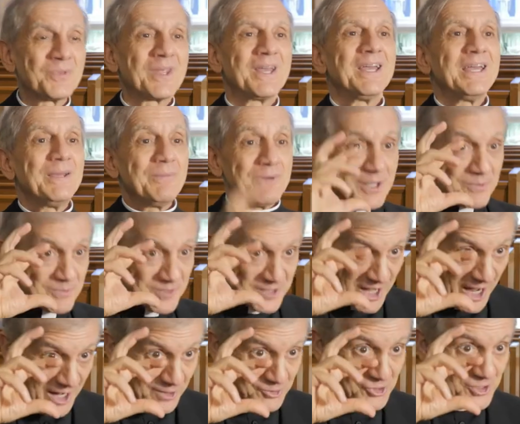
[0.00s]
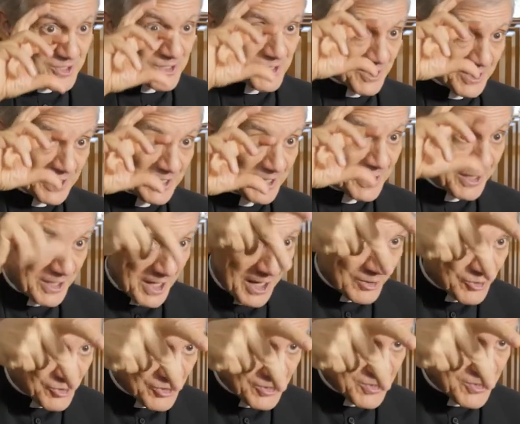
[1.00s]
He becomes consciously
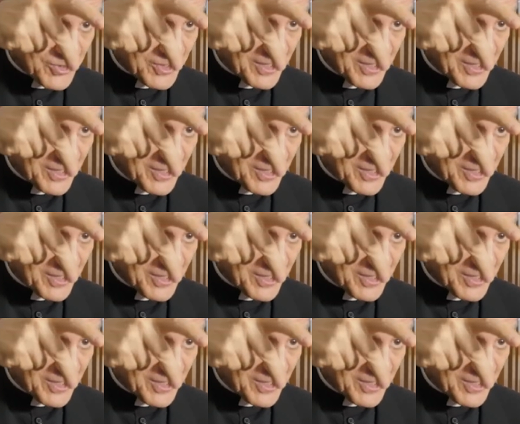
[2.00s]
conscious.